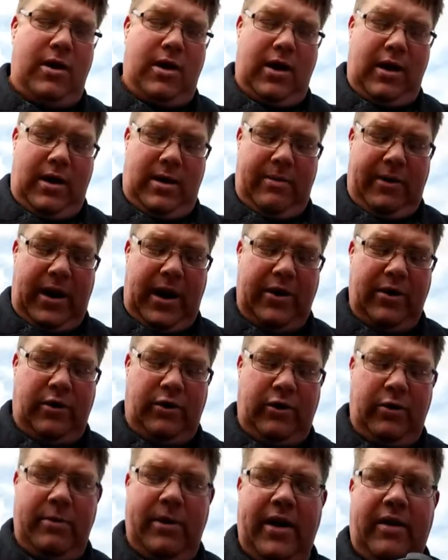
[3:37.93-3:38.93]
Um, and I don't
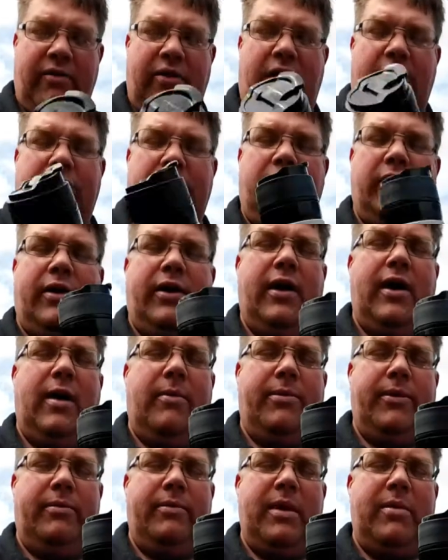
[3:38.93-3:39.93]
know the make of it. I'll have to look it
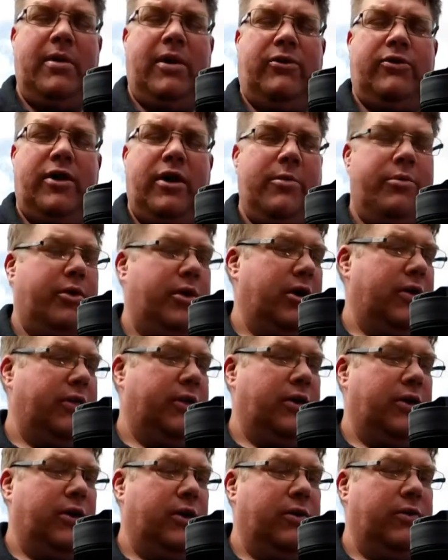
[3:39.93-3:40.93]
up, and maybe I'll try to put it in
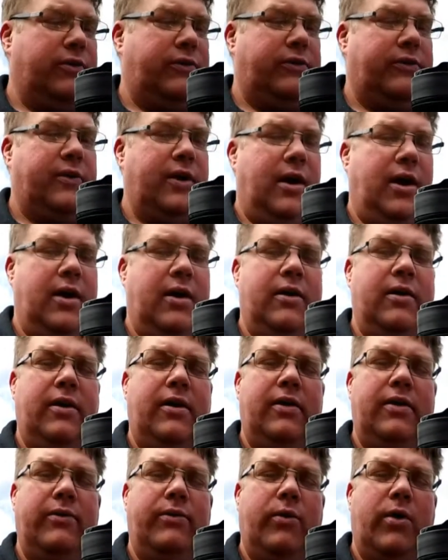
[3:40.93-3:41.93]
the notes uh,
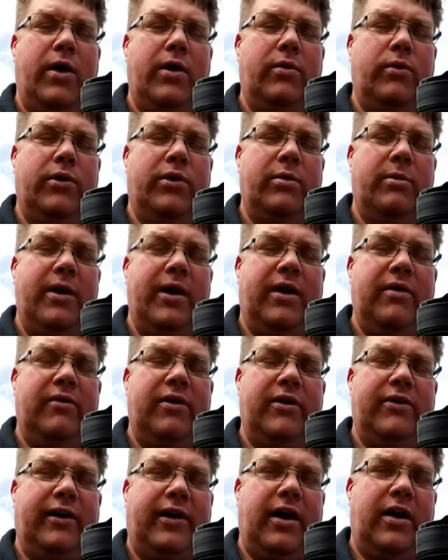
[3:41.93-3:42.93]
what, what the make of it
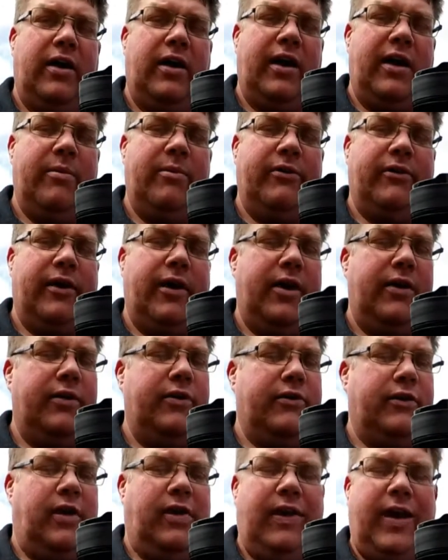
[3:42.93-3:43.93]
is. I got it on Amazon.
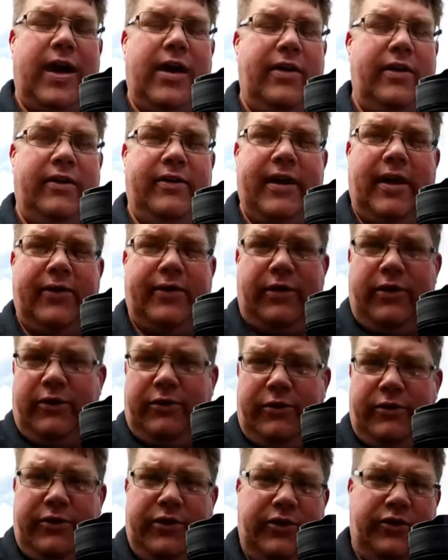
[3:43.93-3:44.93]
There's a lot of these out there.
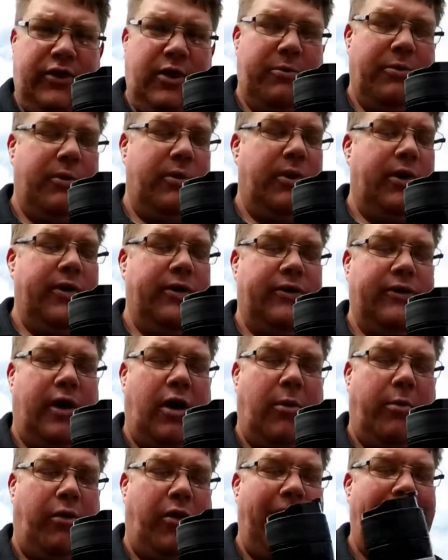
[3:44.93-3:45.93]
This was the cheaper one. It's
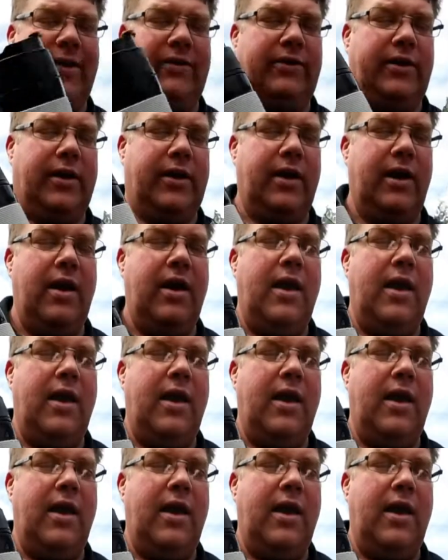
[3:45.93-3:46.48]
all plastic.